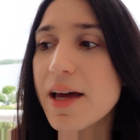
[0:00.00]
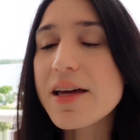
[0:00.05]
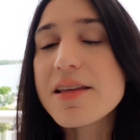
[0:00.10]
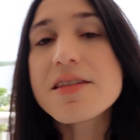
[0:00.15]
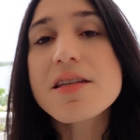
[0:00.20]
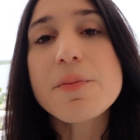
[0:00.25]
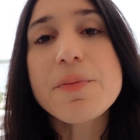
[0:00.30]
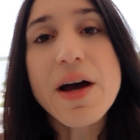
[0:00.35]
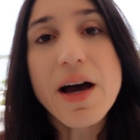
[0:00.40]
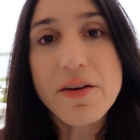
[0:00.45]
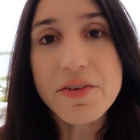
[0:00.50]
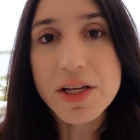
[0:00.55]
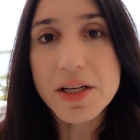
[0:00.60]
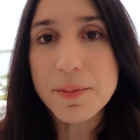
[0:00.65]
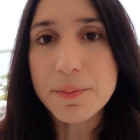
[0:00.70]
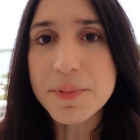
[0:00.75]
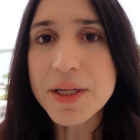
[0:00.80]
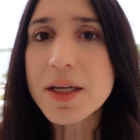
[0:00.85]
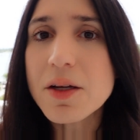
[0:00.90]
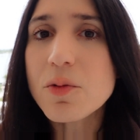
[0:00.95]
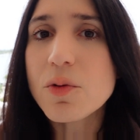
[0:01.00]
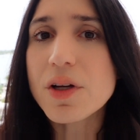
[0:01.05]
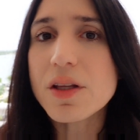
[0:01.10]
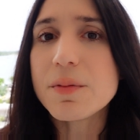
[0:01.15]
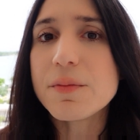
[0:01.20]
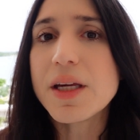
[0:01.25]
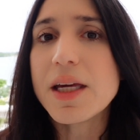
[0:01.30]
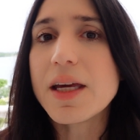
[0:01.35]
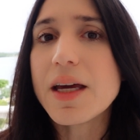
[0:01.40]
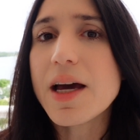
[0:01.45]
ends up having to meet
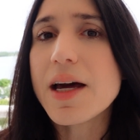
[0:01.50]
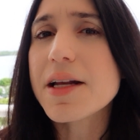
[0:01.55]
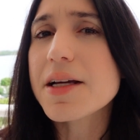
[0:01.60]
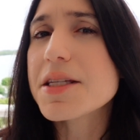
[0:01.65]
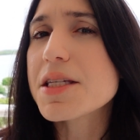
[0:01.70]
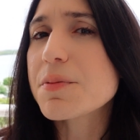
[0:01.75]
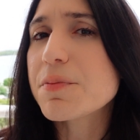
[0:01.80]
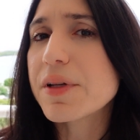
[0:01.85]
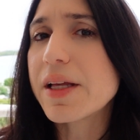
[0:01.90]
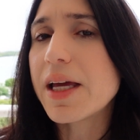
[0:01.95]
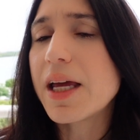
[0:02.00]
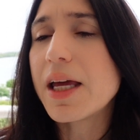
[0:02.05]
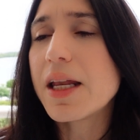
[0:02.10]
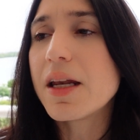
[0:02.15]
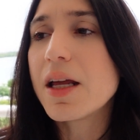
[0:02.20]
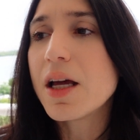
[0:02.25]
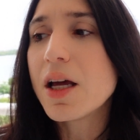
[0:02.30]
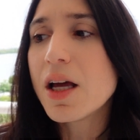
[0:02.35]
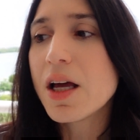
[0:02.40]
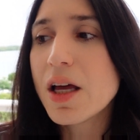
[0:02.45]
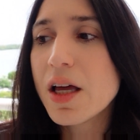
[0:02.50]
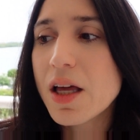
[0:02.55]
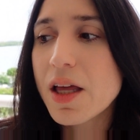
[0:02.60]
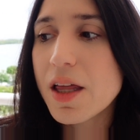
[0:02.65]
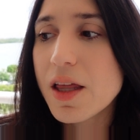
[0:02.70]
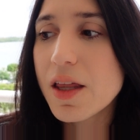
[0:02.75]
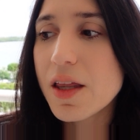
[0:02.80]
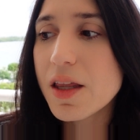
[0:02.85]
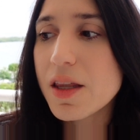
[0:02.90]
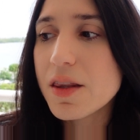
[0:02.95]
with me and explain
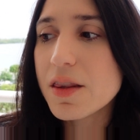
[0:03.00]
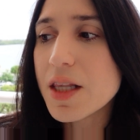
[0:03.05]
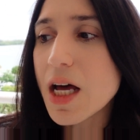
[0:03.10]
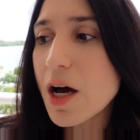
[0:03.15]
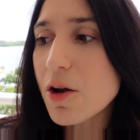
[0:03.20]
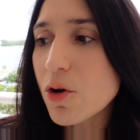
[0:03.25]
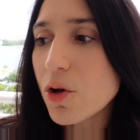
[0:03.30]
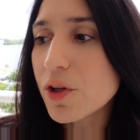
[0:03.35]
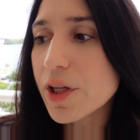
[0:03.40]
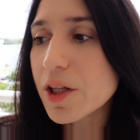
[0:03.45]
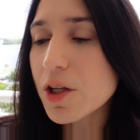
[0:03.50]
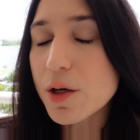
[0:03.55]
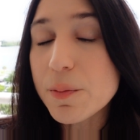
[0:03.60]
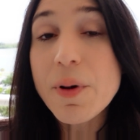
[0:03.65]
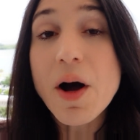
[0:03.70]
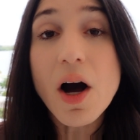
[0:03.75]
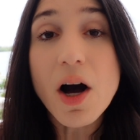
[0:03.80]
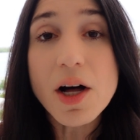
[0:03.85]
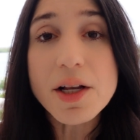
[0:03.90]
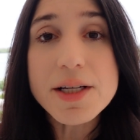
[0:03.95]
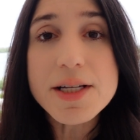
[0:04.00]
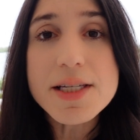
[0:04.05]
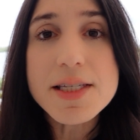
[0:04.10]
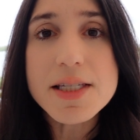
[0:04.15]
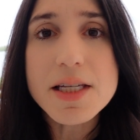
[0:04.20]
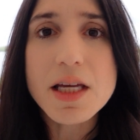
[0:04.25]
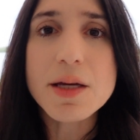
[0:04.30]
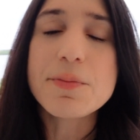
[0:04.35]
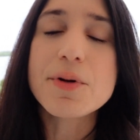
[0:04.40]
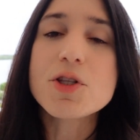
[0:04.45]
not only their
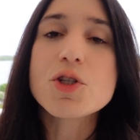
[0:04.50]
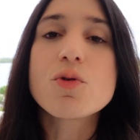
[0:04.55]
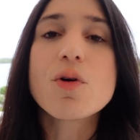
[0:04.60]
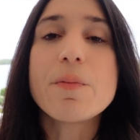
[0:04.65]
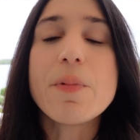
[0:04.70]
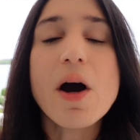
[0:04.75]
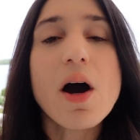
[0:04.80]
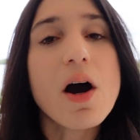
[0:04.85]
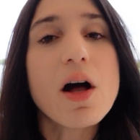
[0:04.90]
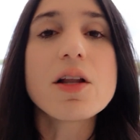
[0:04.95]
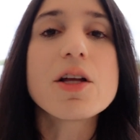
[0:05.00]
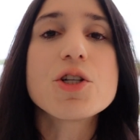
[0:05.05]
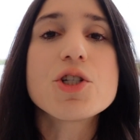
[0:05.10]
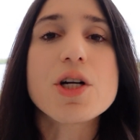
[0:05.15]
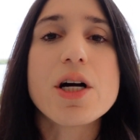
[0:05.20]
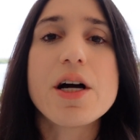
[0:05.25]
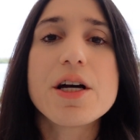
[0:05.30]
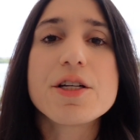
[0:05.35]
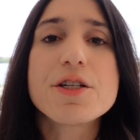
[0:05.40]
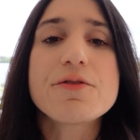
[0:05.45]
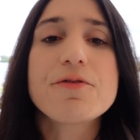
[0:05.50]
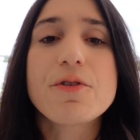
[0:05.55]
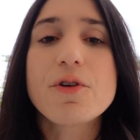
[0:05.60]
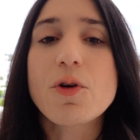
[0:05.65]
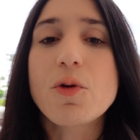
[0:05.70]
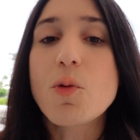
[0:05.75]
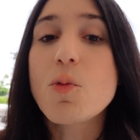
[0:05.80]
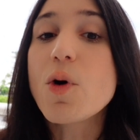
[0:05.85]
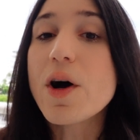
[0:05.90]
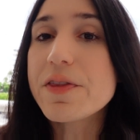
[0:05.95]
policy, but to apologize
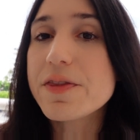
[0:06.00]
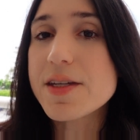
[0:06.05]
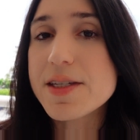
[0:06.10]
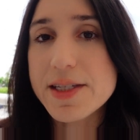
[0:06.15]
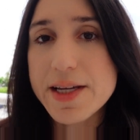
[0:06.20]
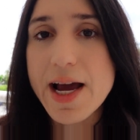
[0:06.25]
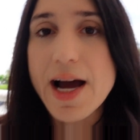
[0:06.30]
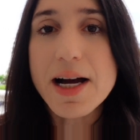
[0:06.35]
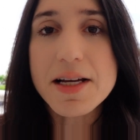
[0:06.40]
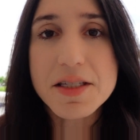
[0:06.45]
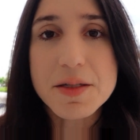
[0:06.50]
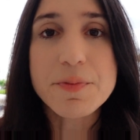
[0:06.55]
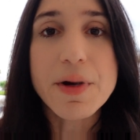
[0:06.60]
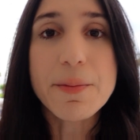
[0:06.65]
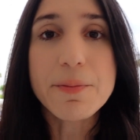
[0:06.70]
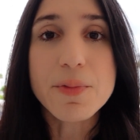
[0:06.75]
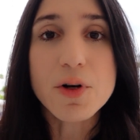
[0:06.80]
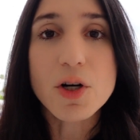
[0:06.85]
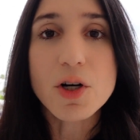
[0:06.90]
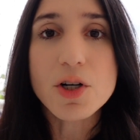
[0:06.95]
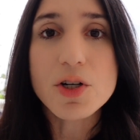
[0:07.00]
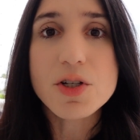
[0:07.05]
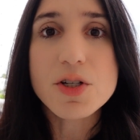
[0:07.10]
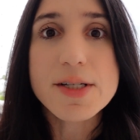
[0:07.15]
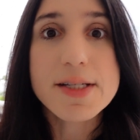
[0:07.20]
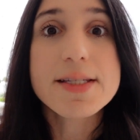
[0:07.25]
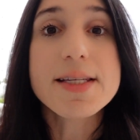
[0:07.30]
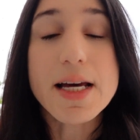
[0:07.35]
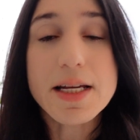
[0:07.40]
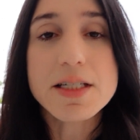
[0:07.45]
for what this cast member
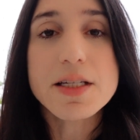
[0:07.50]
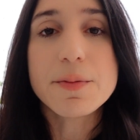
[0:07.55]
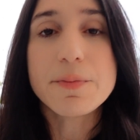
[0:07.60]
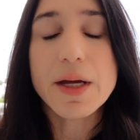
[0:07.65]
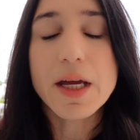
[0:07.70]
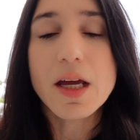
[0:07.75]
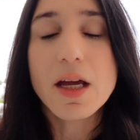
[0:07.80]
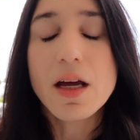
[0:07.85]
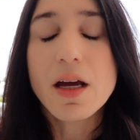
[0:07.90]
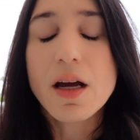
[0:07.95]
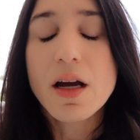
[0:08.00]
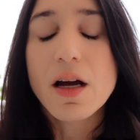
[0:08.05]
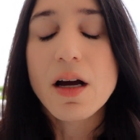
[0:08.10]
said to me.